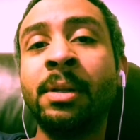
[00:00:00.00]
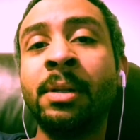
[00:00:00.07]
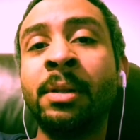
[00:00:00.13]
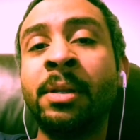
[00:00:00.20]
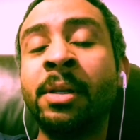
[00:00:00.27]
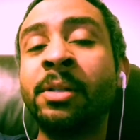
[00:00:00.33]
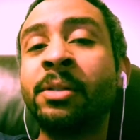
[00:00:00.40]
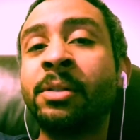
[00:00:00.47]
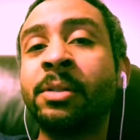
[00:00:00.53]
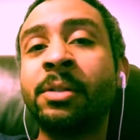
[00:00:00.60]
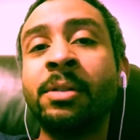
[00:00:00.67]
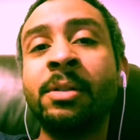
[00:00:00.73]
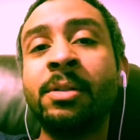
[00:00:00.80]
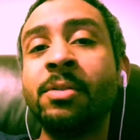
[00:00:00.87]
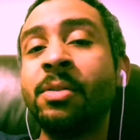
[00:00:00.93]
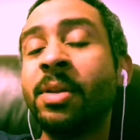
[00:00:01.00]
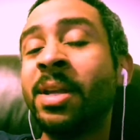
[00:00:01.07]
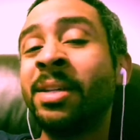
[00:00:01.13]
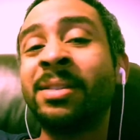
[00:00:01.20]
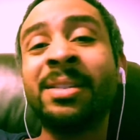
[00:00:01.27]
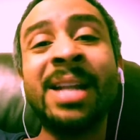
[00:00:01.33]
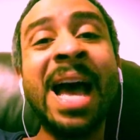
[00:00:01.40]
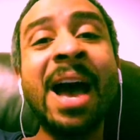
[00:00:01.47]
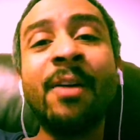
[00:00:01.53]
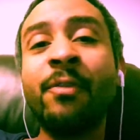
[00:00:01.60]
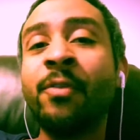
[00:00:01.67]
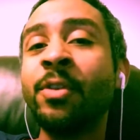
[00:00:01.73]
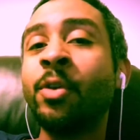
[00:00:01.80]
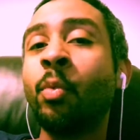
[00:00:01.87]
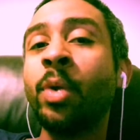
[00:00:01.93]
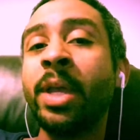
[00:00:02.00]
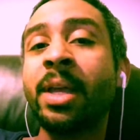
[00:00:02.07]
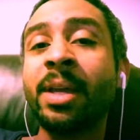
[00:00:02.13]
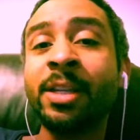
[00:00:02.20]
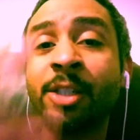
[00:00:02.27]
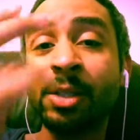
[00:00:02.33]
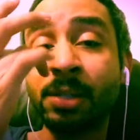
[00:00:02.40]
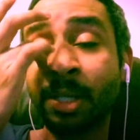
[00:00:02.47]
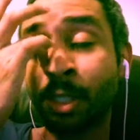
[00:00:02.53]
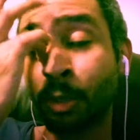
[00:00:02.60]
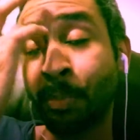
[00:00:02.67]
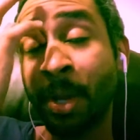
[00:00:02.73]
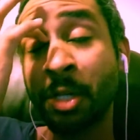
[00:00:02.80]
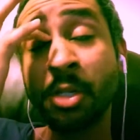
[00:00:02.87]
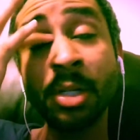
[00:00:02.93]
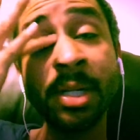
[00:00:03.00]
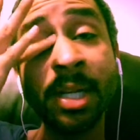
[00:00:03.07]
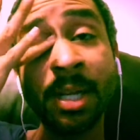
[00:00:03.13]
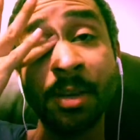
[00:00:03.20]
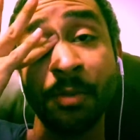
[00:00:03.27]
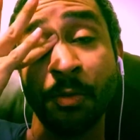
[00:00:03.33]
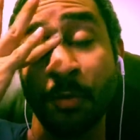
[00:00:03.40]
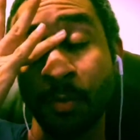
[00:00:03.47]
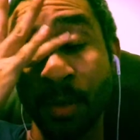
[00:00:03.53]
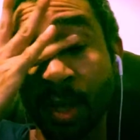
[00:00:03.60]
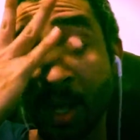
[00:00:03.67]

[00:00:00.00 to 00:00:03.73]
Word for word: This is not for the weak, especially if